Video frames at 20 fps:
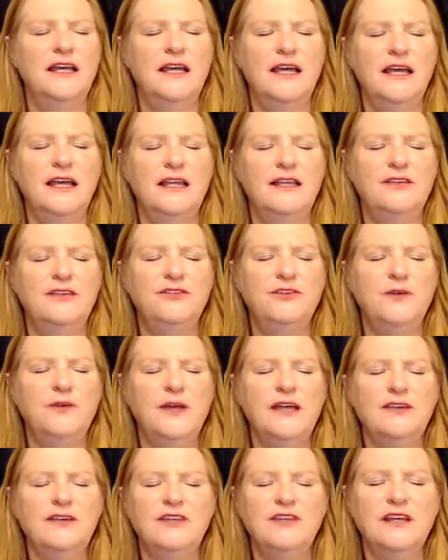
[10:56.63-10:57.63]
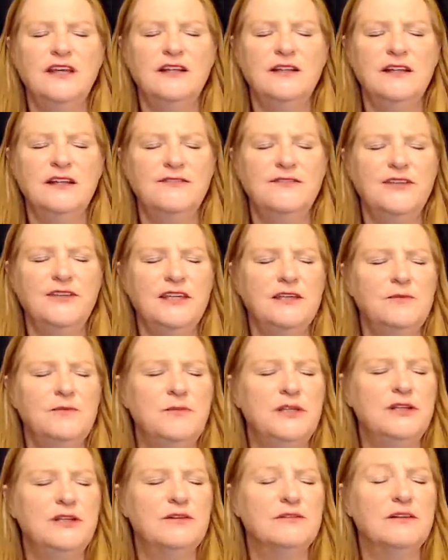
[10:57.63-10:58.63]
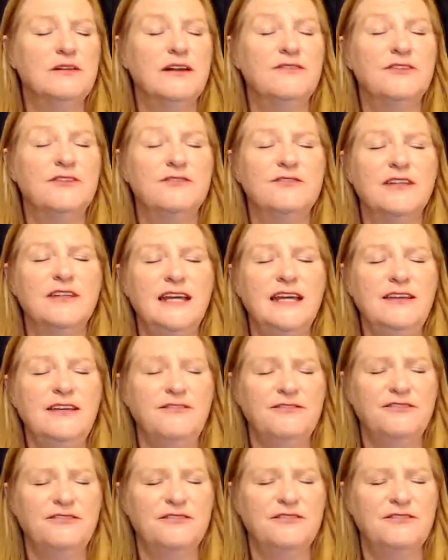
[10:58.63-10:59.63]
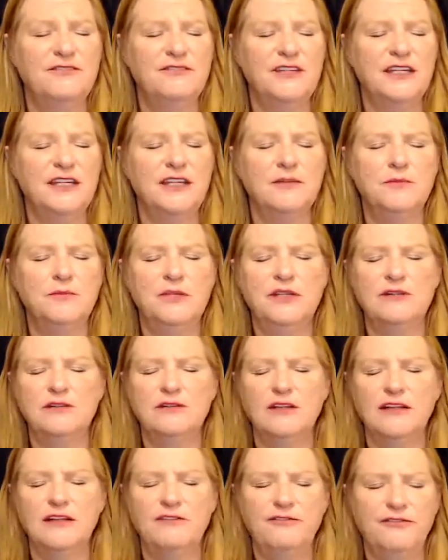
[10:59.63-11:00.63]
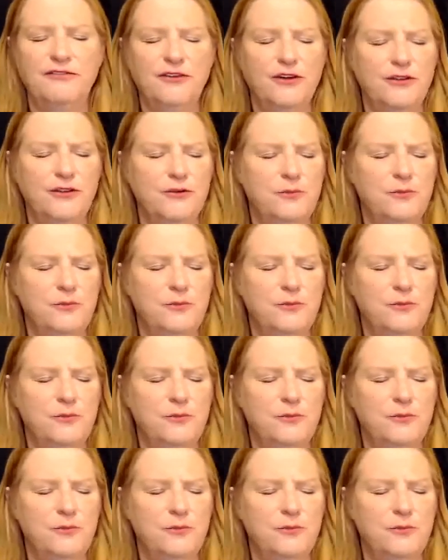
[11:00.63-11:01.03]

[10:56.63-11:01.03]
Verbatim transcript: And as you exhale love, it can be your love of life, it can be your love for other